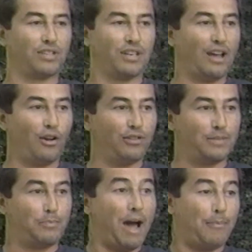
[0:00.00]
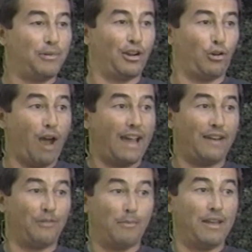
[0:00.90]
I heard this popping and cracking
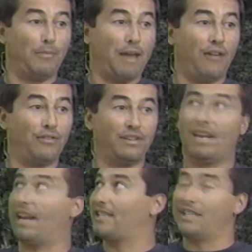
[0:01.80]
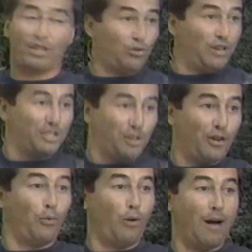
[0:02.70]
from on the mountain, and I seen the trees starting
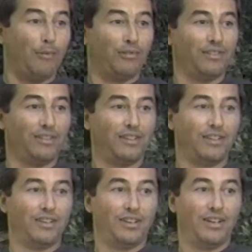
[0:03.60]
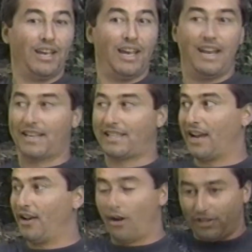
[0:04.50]
to wobble. And next thing I
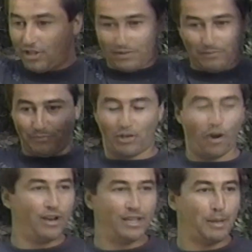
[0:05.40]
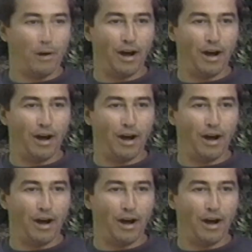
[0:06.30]
know, it just turned into mud and